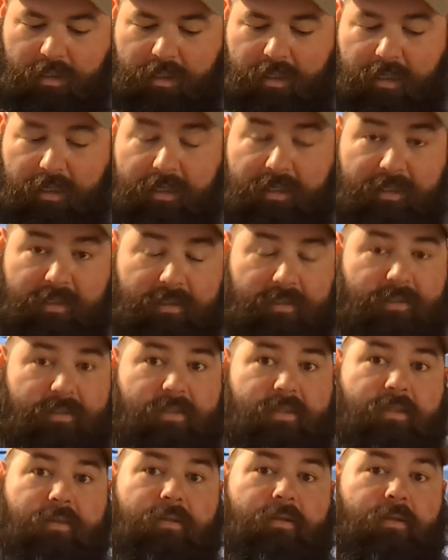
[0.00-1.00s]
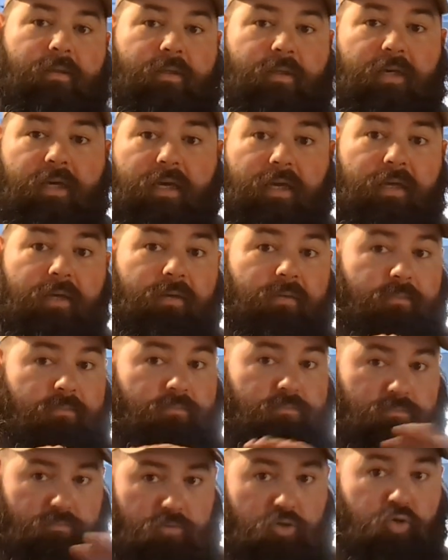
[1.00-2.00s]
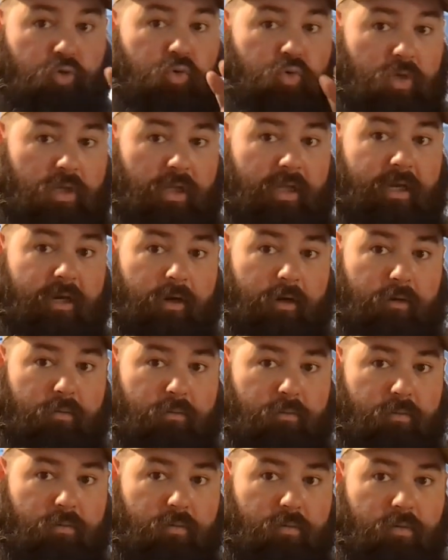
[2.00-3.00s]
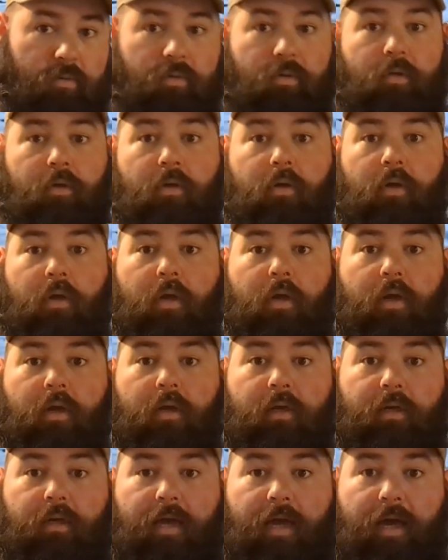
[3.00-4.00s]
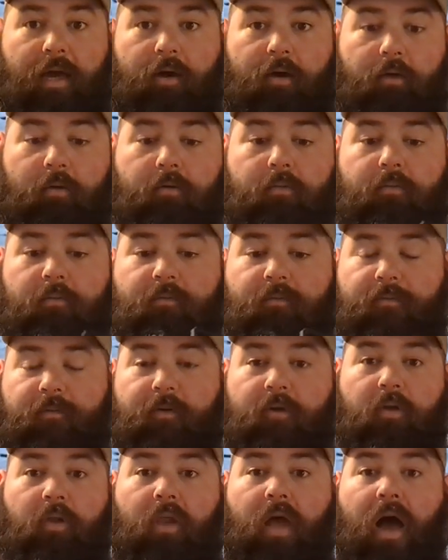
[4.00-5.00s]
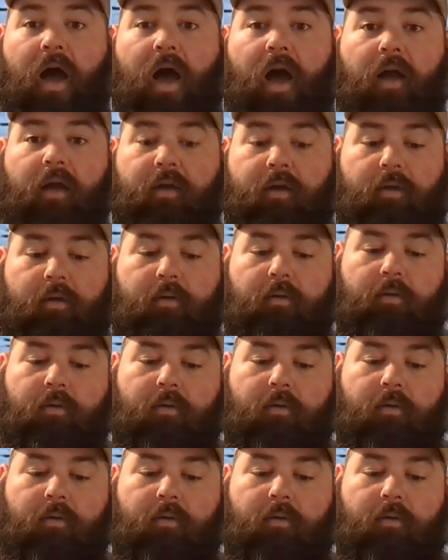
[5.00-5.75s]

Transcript: and they do clear. Now, full lock,